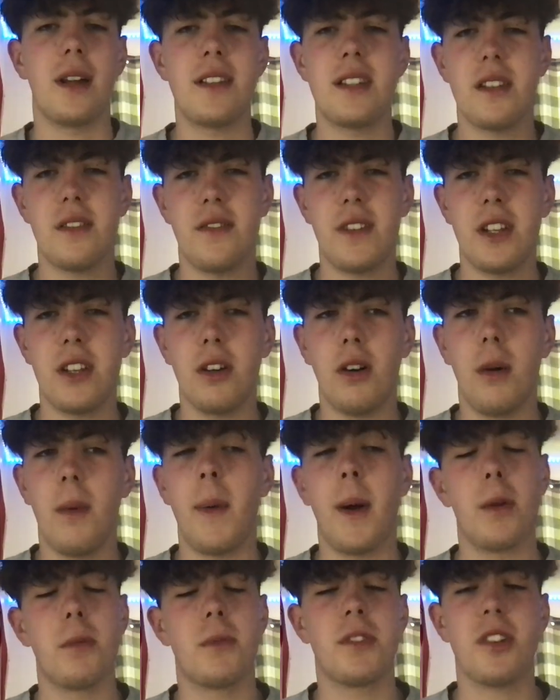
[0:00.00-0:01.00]
I did a video
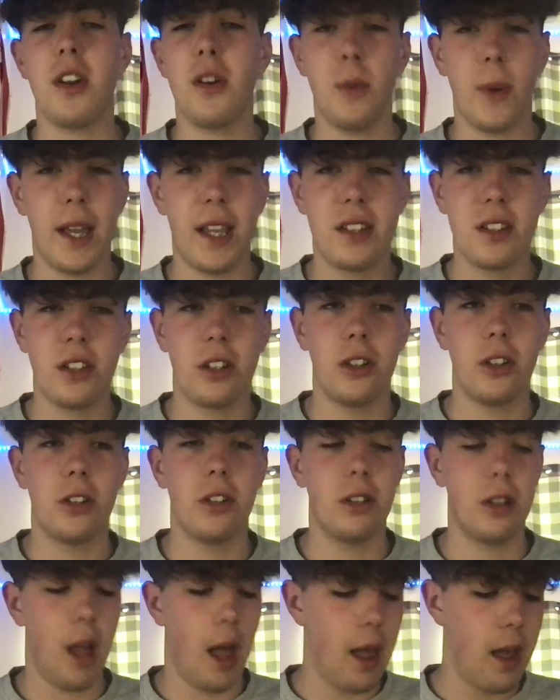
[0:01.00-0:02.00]
about 2 weeks
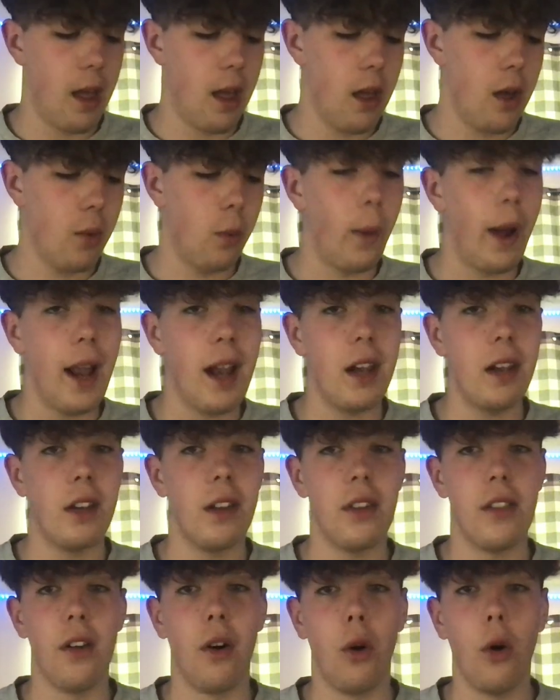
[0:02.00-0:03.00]
ago
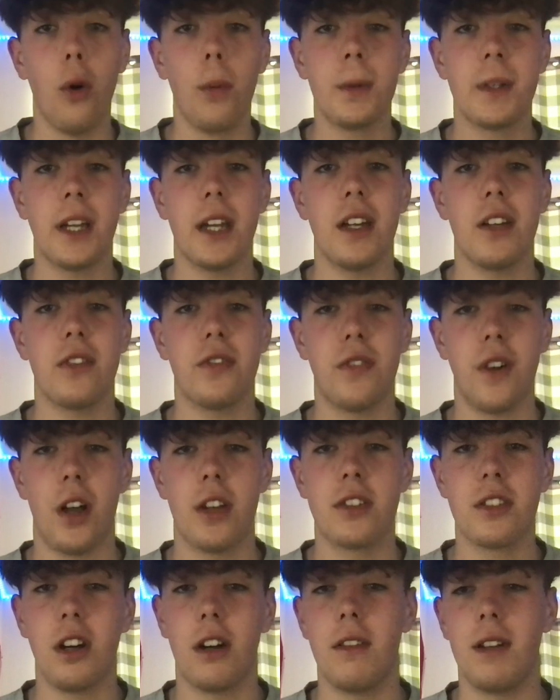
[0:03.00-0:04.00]
when the home kit
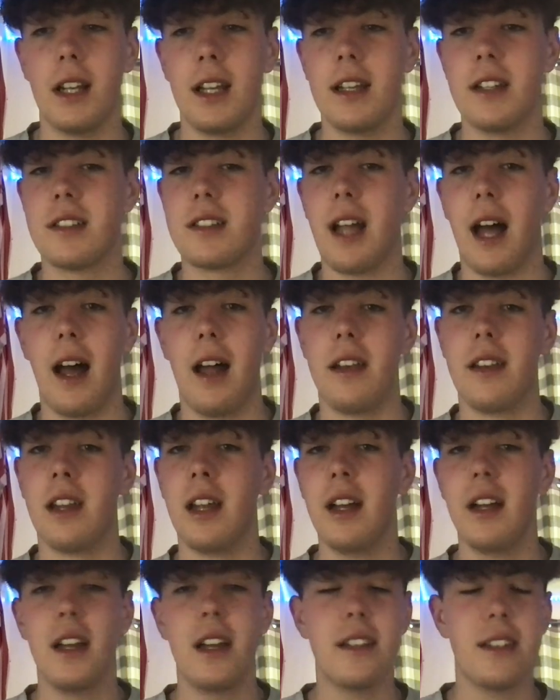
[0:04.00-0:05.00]
first got released and
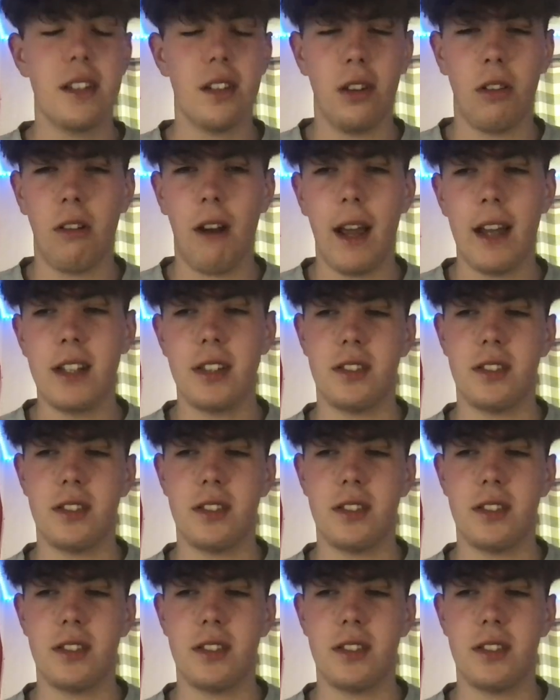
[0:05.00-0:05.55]
it did alright,